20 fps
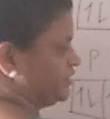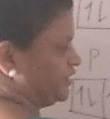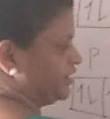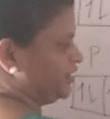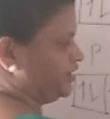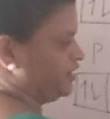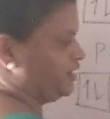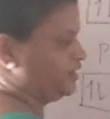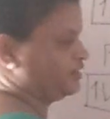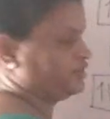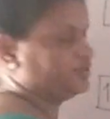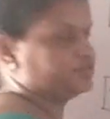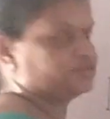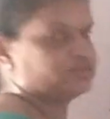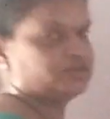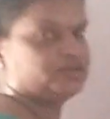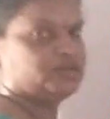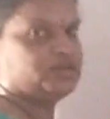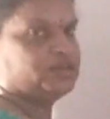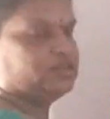second like
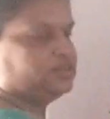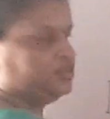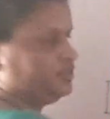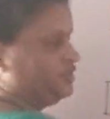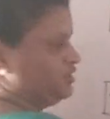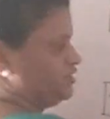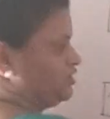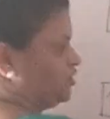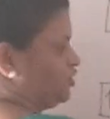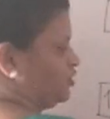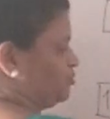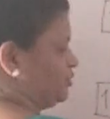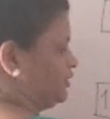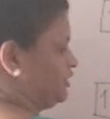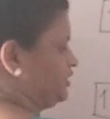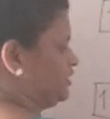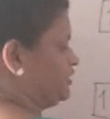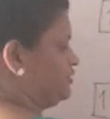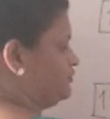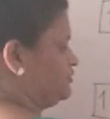this. This is wrong
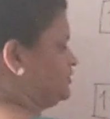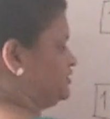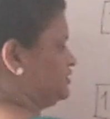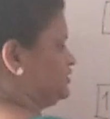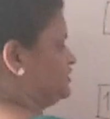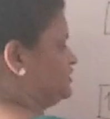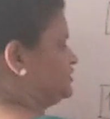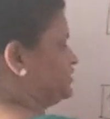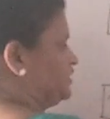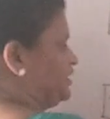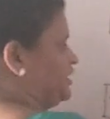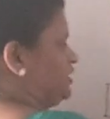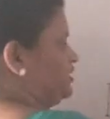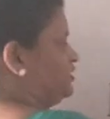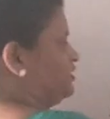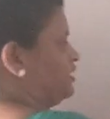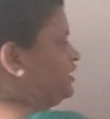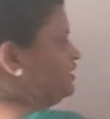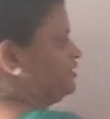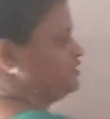method, this is
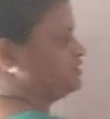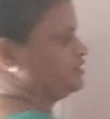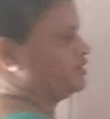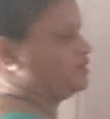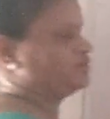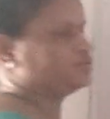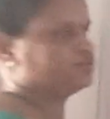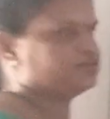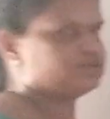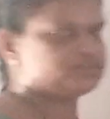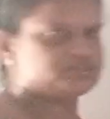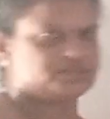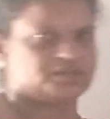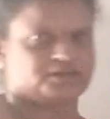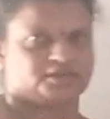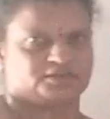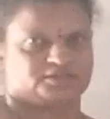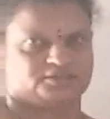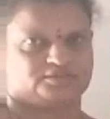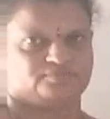correct, and this also is
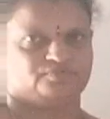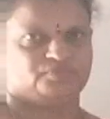correct.